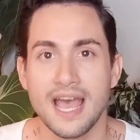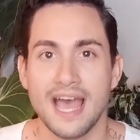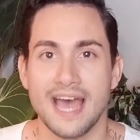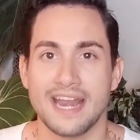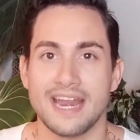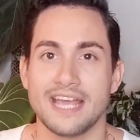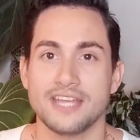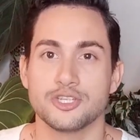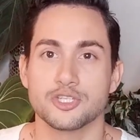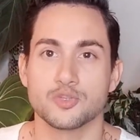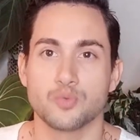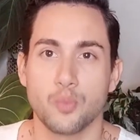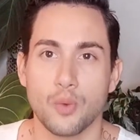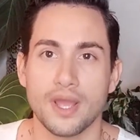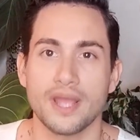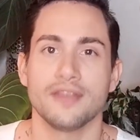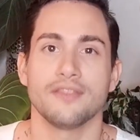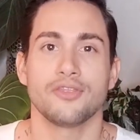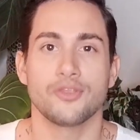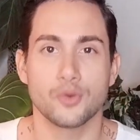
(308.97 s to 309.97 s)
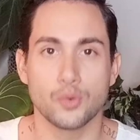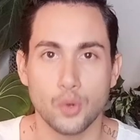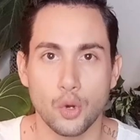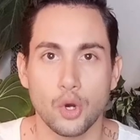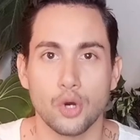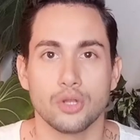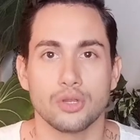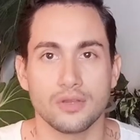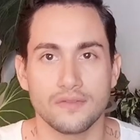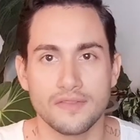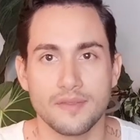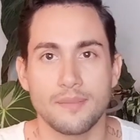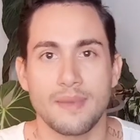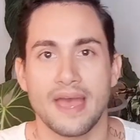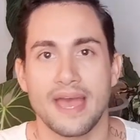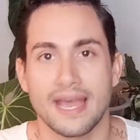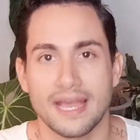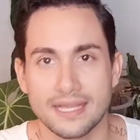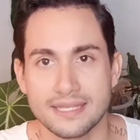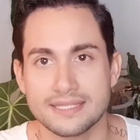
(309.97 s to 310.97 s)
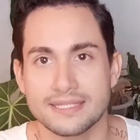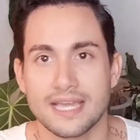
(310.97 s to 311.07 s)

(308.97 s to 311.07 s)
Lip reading: And I just went through all of the bags